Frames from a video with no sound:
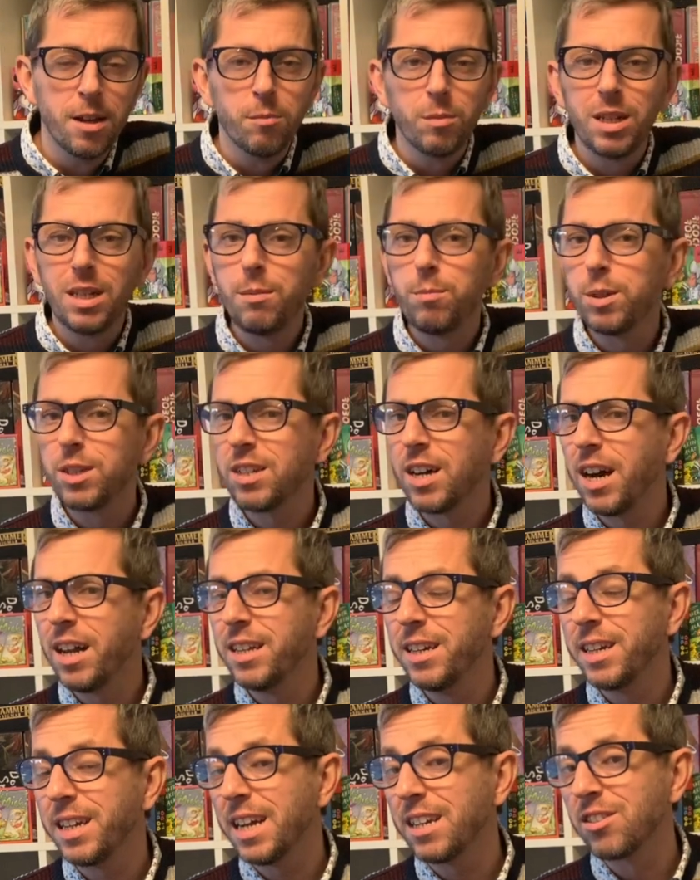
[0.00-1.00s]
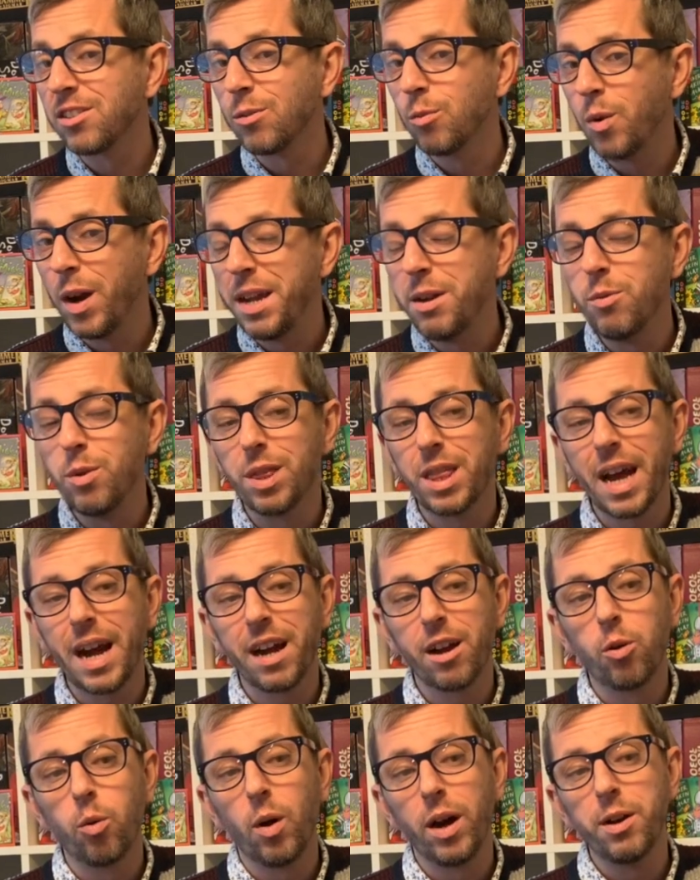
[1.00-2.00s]
But Libertalia gets away with
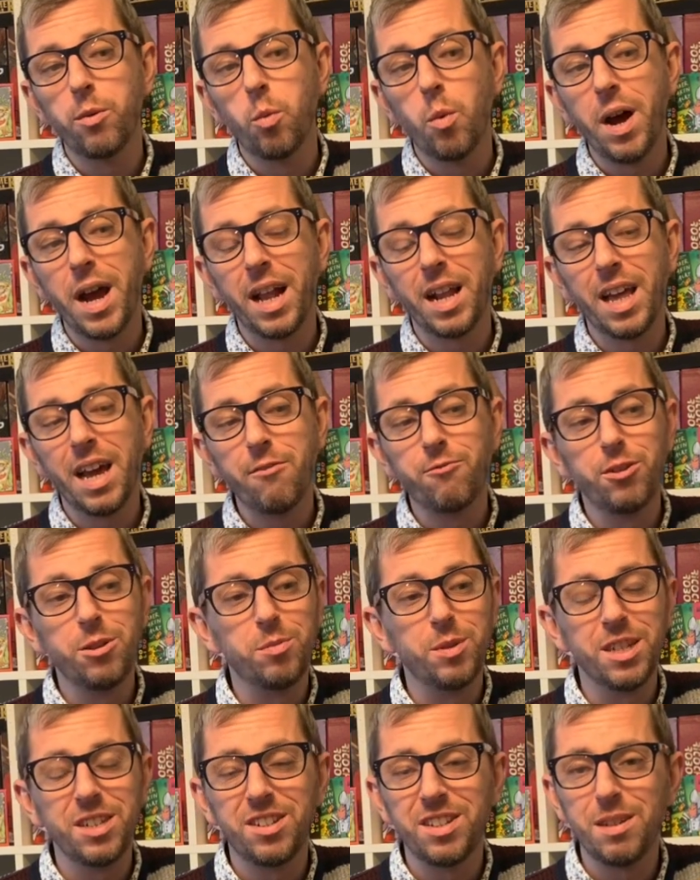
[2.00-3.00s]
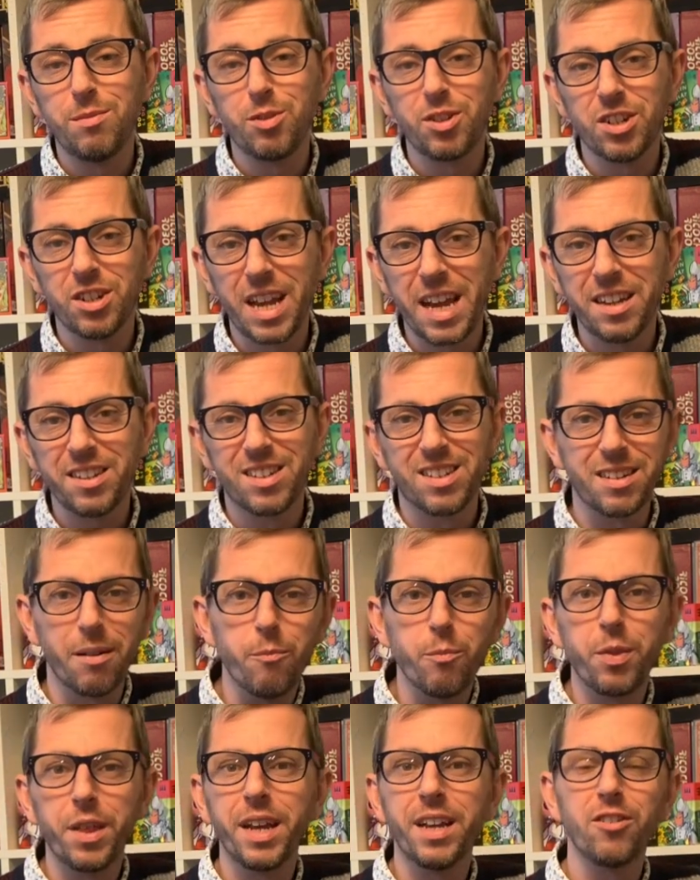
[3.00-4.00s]
that quite well. Everybody seems to get
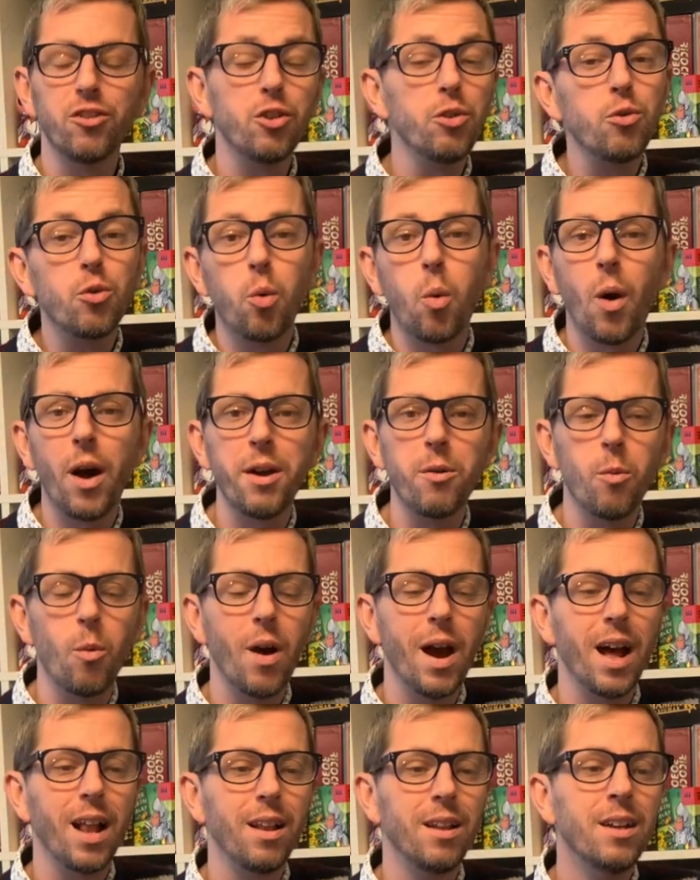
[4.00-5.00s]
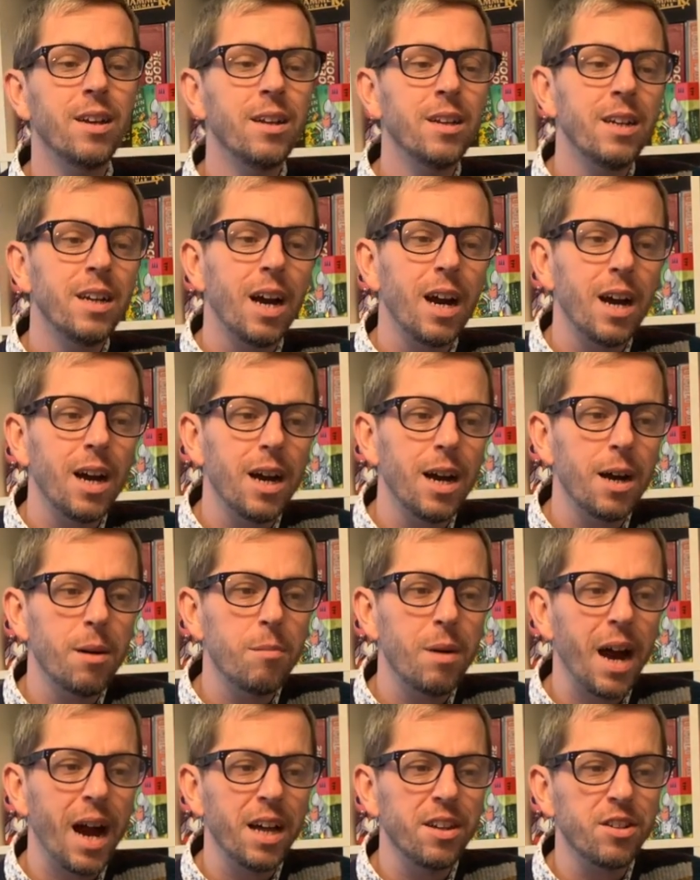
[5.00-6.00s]
something, do quite well,
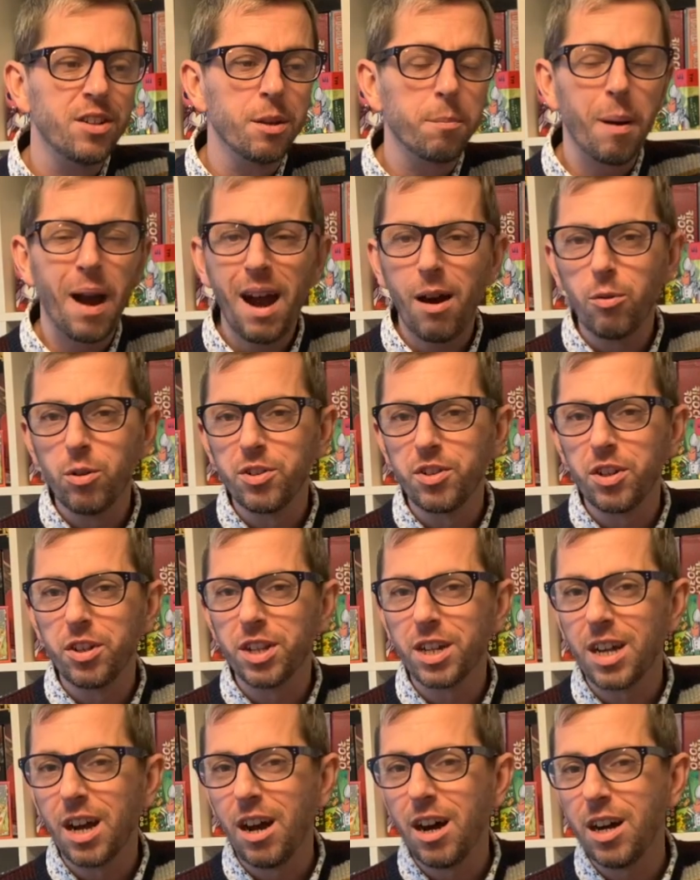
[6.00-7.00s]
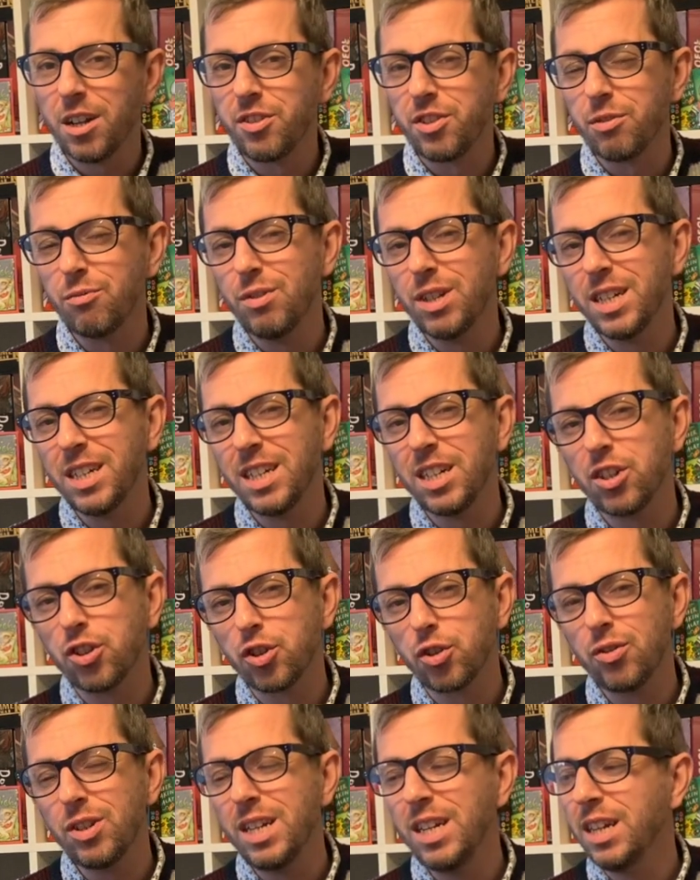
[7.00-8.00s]
and the powers on the cards are really
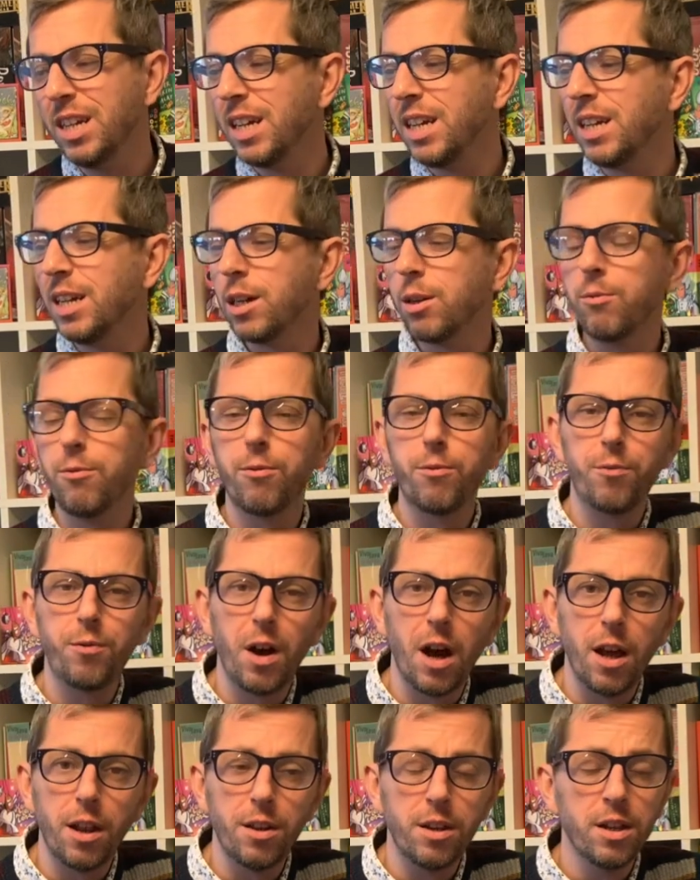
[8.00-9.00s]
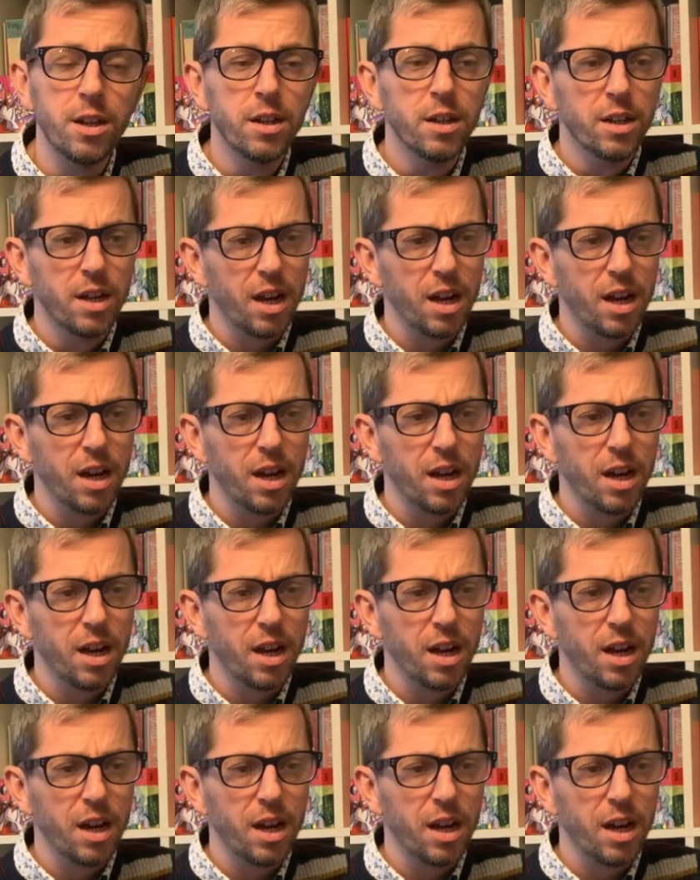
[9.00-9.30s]
intriguing and fun.